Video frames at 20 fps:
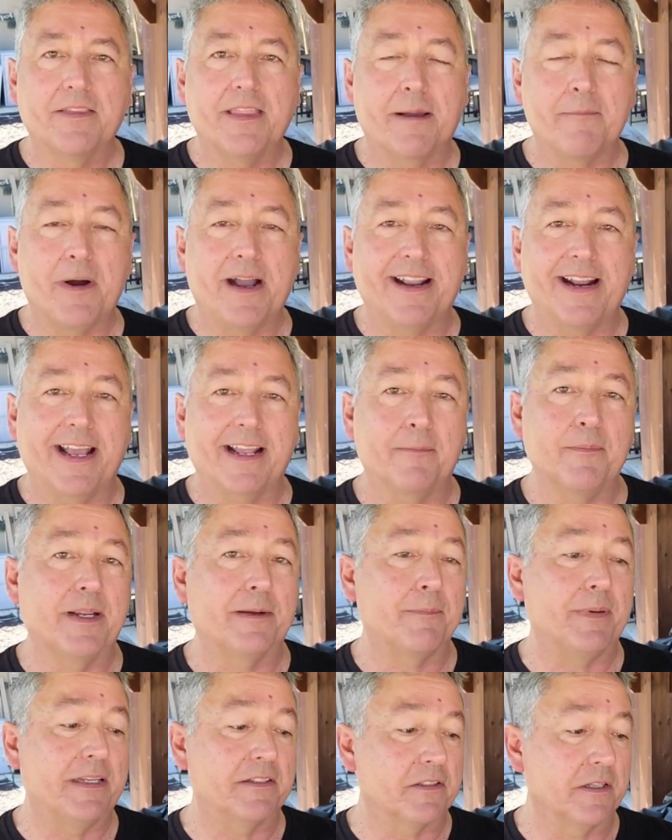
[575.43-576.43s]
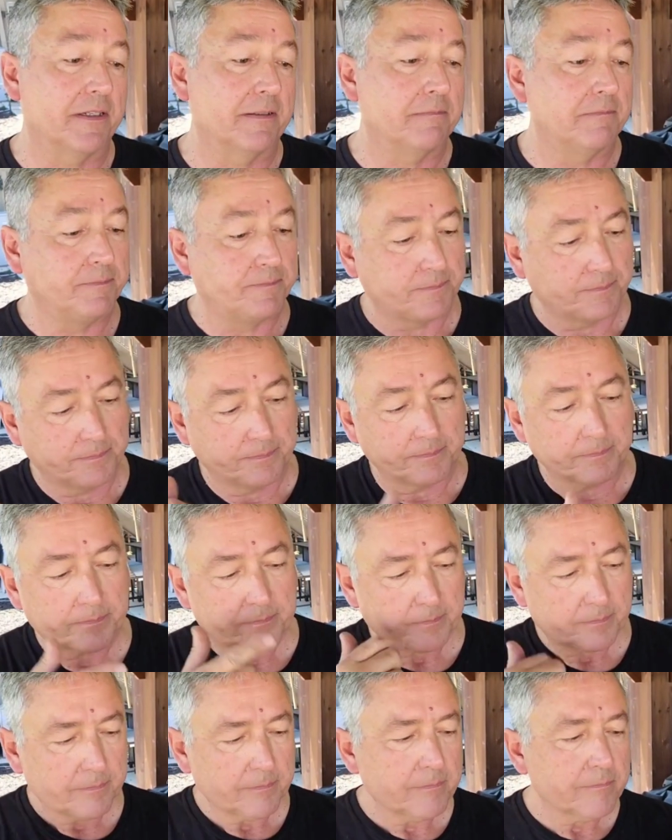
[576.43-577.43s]
That bite had a big piece of
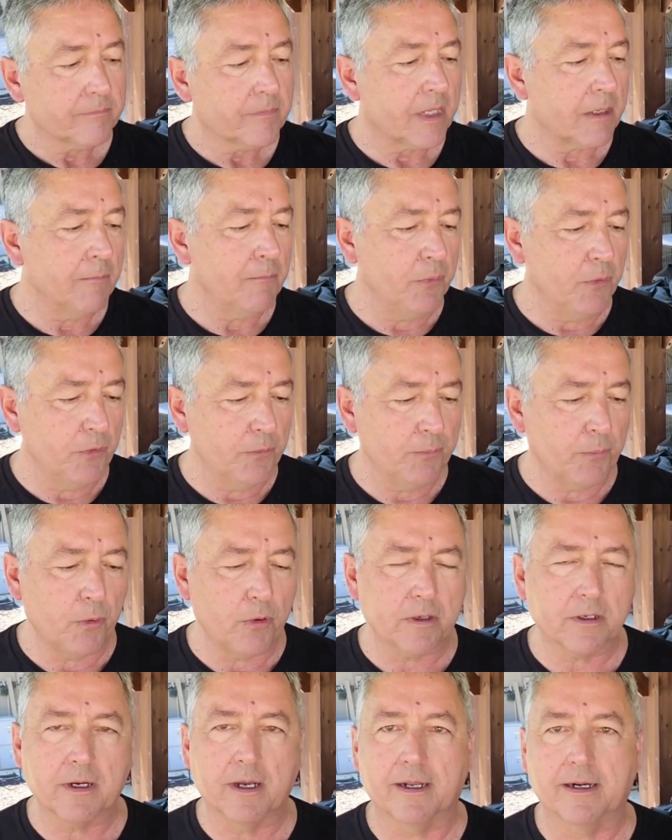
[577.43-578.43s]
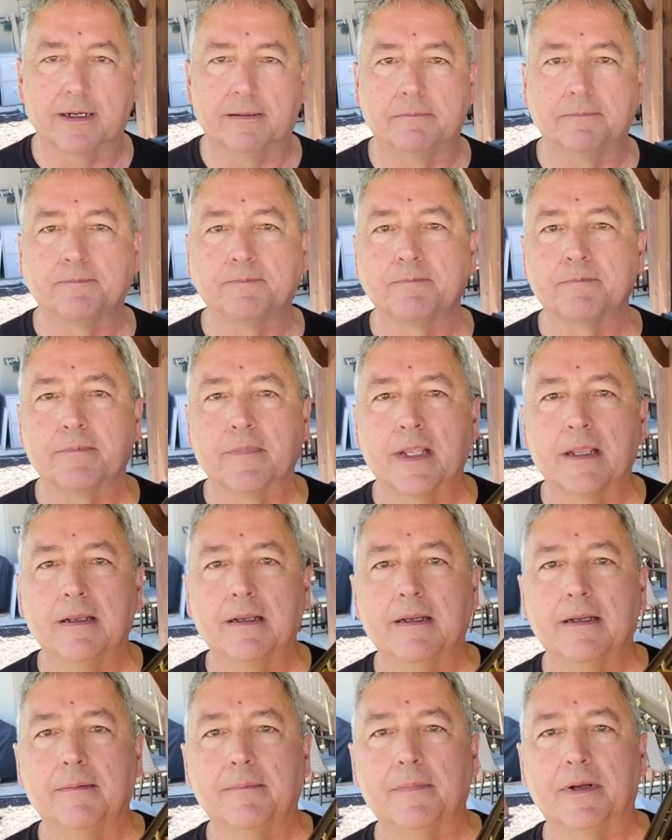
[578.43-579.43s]
pulled pork on it.
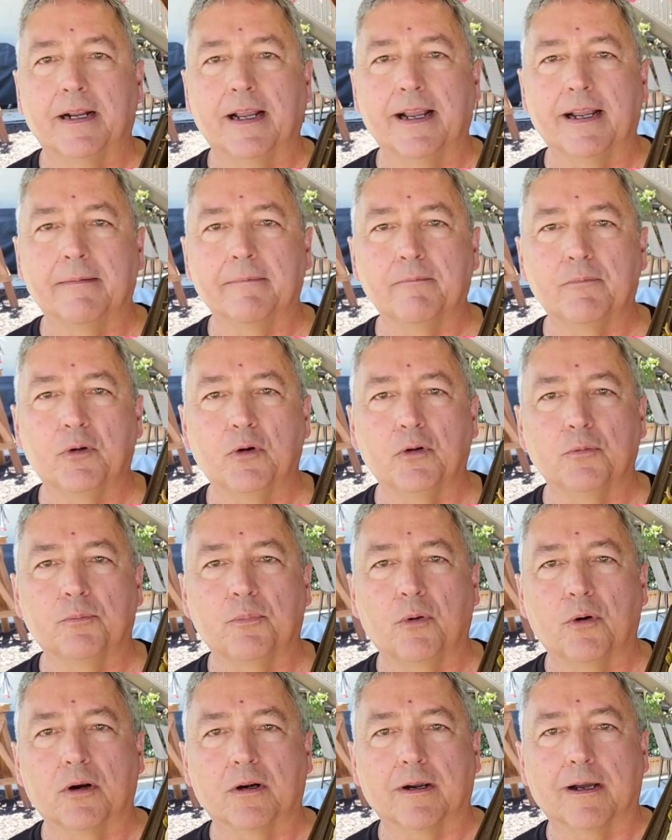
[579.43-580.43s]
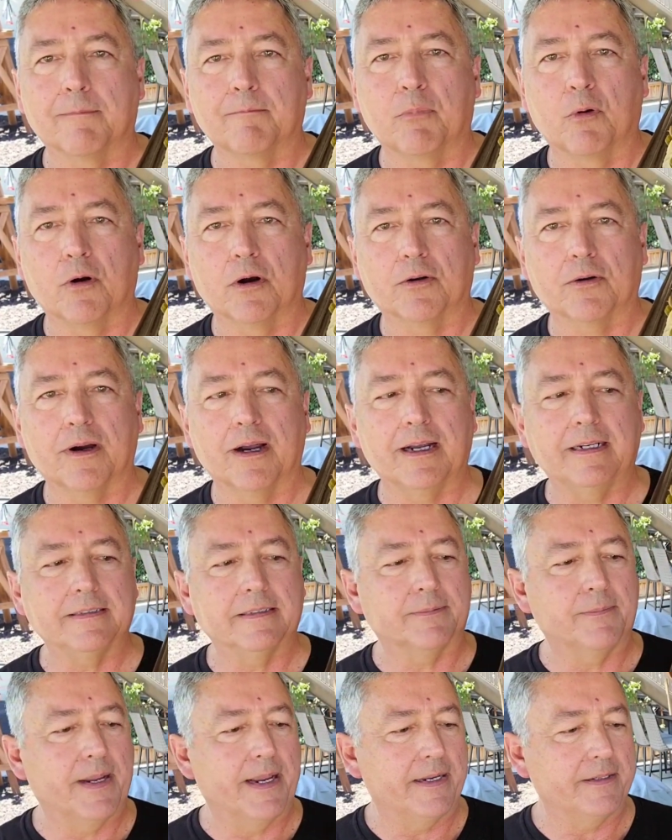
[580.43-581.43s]
But hey, pulled pork on pork
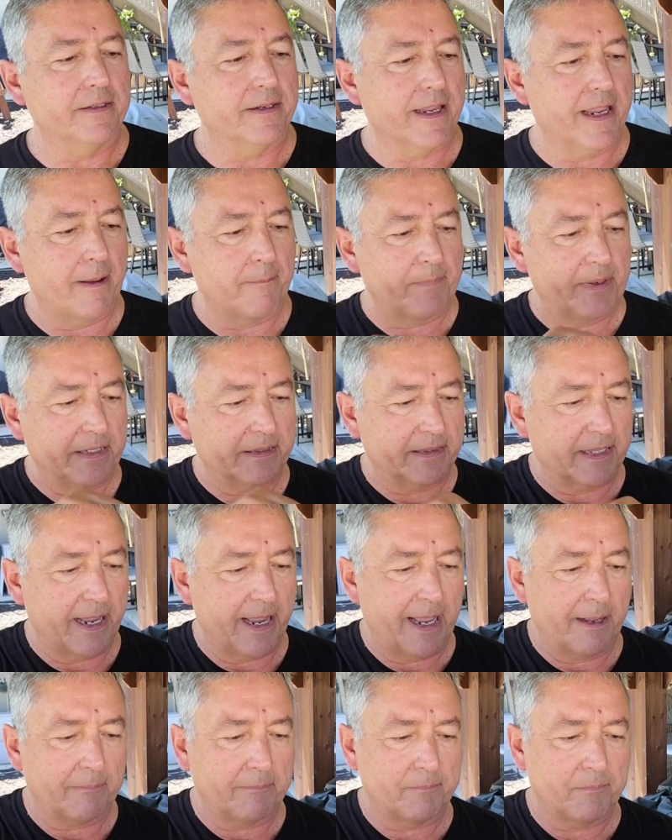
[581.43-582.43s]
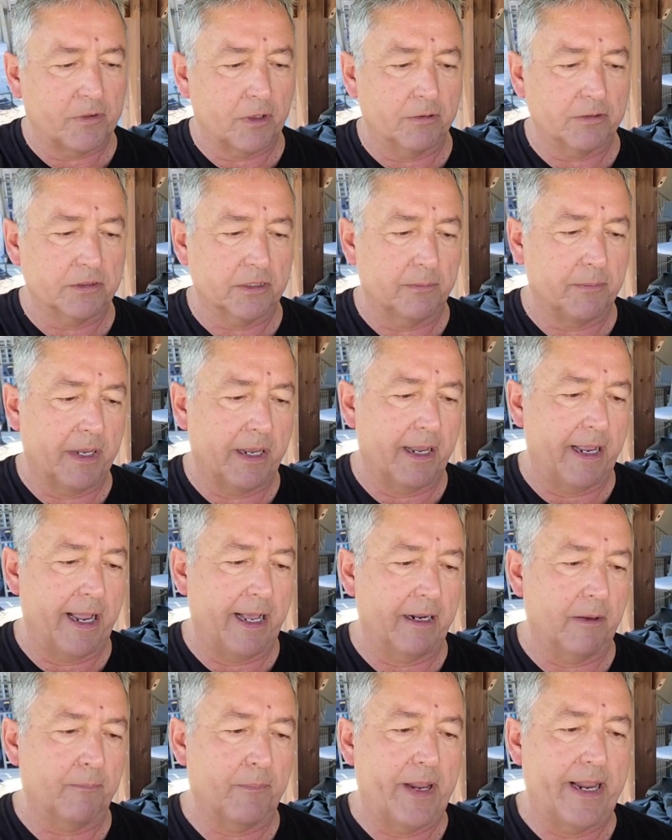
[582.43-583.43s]
rinds, man, you can't beat that. Throw some uh,
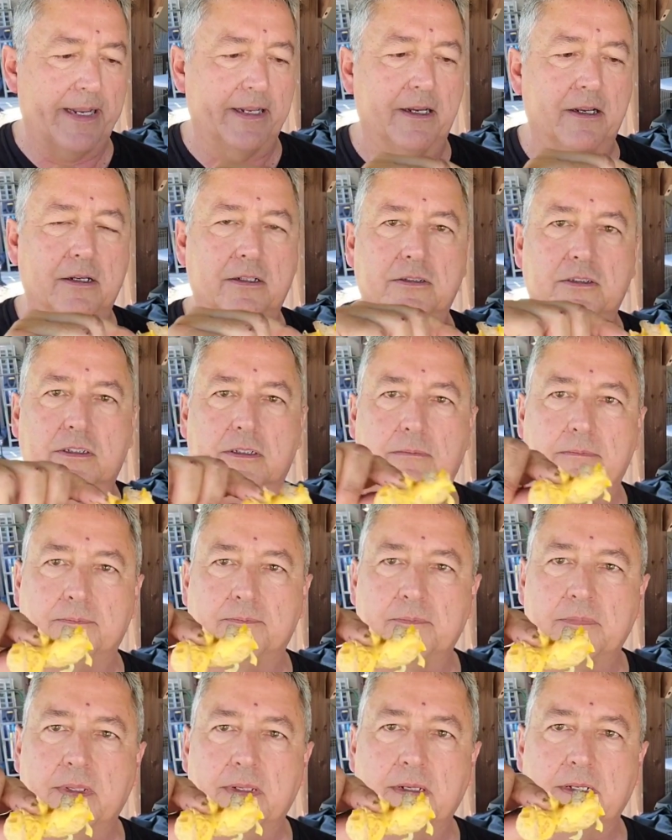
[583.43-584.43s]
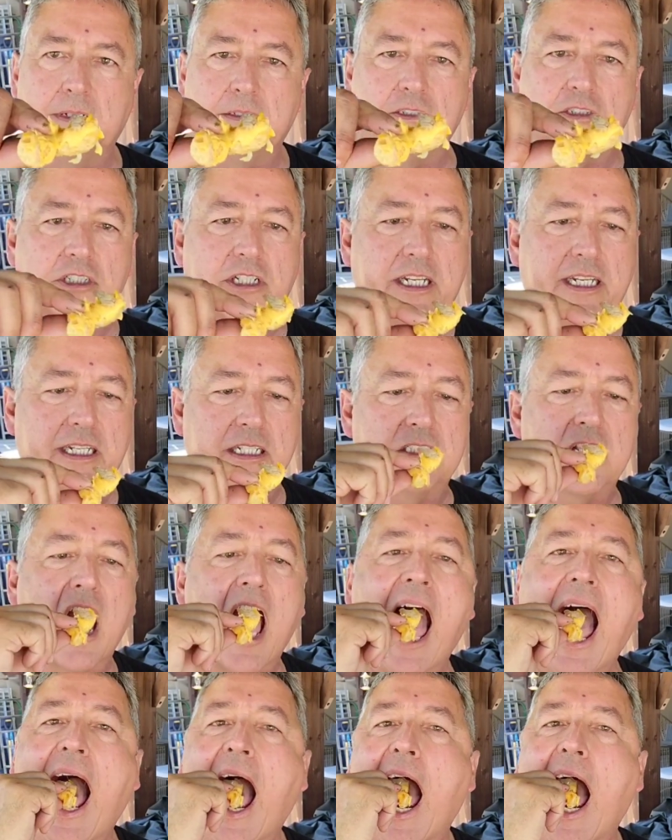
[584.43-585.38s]
jalapenos, some cheese.